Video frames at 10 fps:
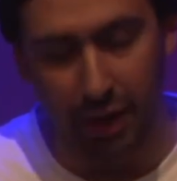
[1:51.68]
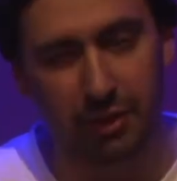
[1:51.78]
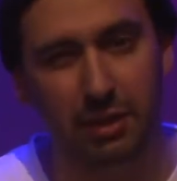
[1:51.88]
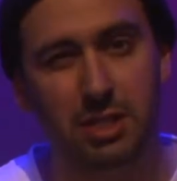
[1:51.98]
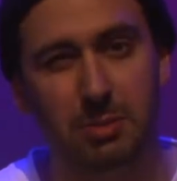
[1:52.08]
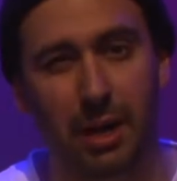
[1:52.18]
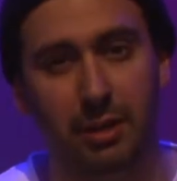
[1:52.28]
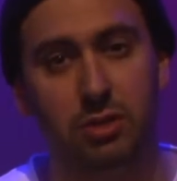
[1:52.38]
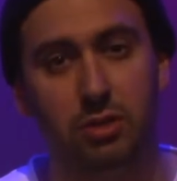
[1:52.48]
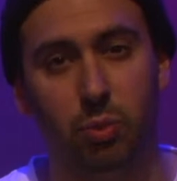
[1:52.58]
think there's about a
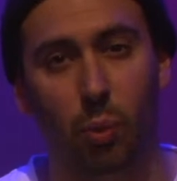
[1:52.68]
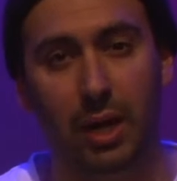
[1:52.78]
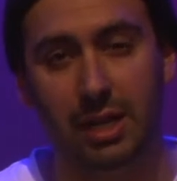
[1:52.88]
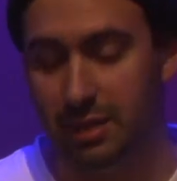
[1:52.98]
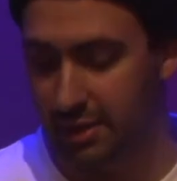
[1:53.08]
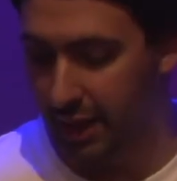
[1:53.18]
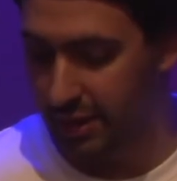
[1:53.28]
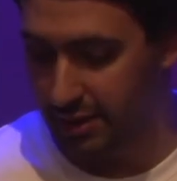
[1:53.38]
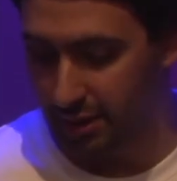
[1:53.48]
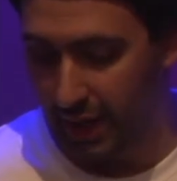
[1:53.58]

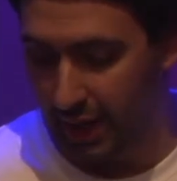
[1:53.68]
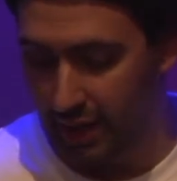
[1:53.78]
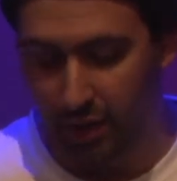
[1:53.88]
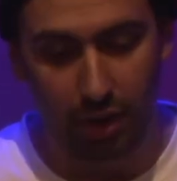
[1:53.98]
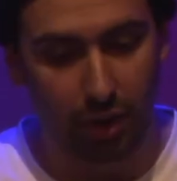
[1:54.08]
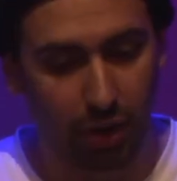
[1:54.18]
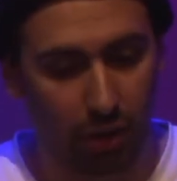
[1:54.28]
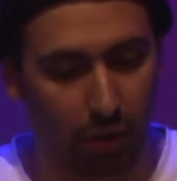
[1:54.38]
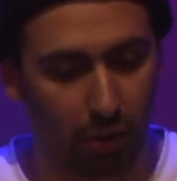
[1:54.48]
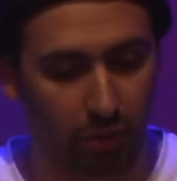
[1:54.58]
20-second delay
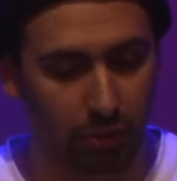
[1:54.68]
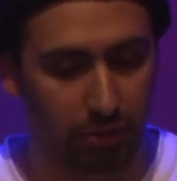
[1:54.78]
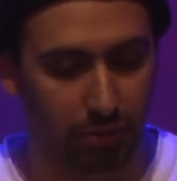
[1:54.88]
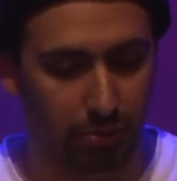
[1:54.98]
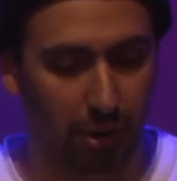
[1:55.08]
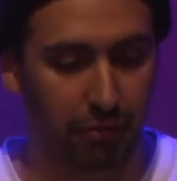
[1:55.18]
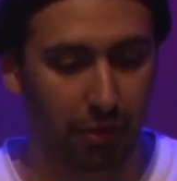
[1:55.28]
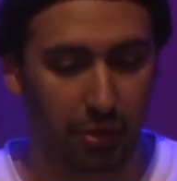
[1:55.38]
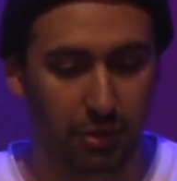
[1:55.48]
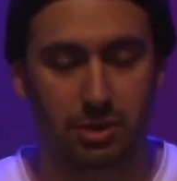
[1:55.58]
on my
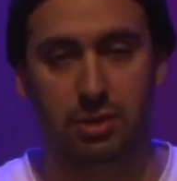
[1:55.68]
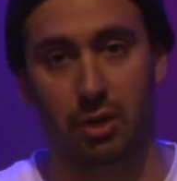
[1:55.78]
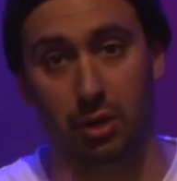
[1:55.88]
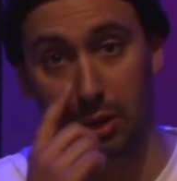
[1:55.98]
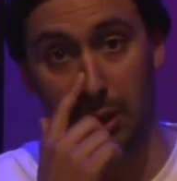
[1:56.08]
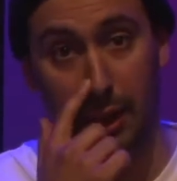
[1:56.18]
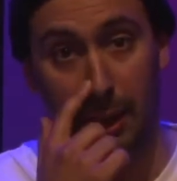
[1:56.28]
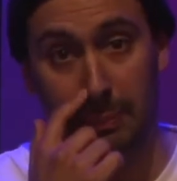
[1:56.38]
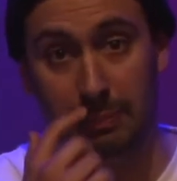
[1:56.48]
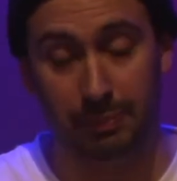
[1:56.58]
phone,
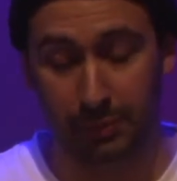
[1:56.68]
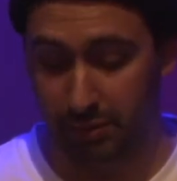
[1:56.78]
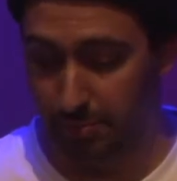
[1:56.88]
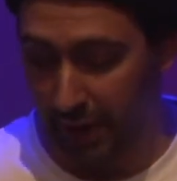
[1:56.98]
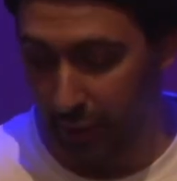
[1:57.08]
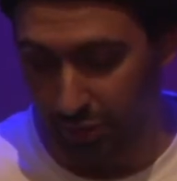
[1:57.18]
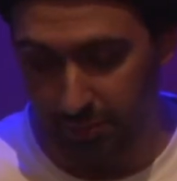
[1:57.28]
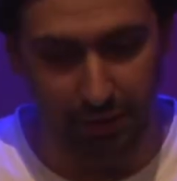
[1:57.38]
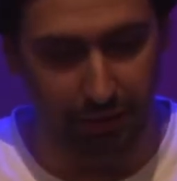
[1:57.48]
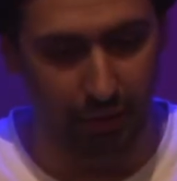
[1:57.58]
so bear with
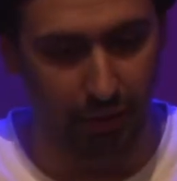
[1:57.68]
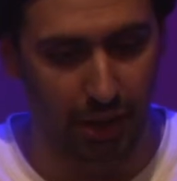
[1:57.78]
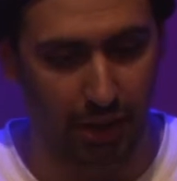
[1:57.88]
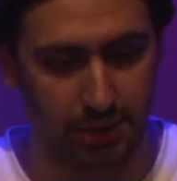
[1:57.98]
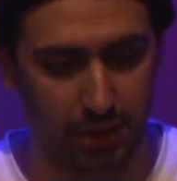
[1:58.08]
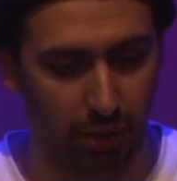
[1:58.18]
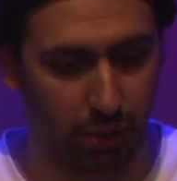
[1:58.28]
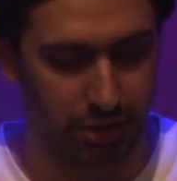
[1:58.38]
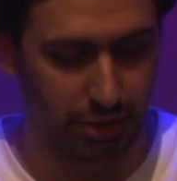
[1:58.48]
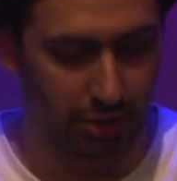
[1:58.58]
me if I don't answer your
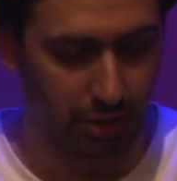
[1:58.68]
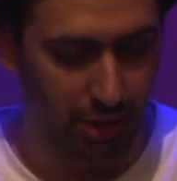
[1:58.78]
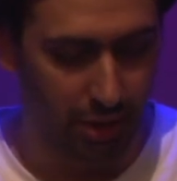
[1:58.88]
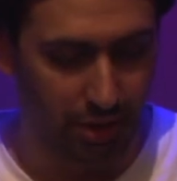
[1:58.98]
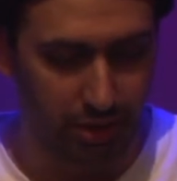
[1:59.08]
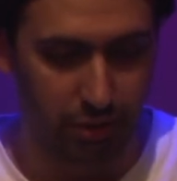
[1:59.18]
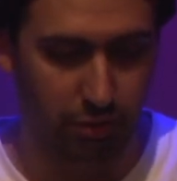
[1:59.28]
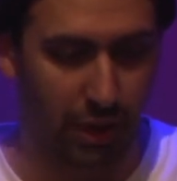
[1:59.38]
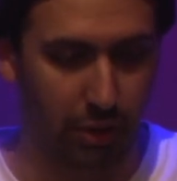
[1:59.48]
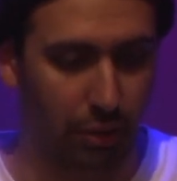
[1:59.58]
question
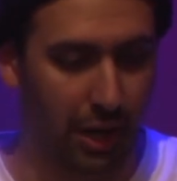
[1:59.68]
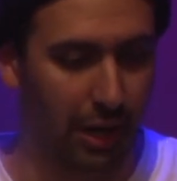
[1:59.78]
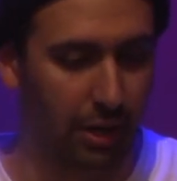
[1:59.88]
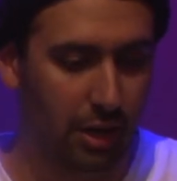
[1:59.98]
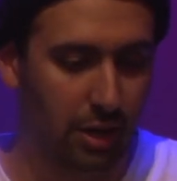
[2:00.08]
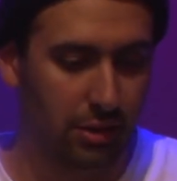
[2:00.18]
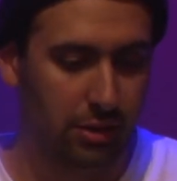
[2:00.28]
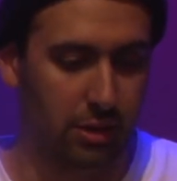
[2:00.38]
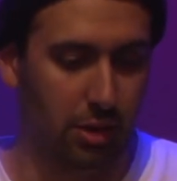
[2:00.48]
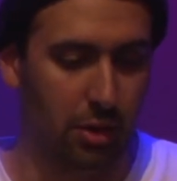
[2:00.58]
straight away.
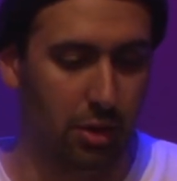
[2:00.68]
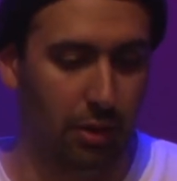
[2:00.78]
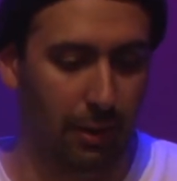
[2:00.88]
So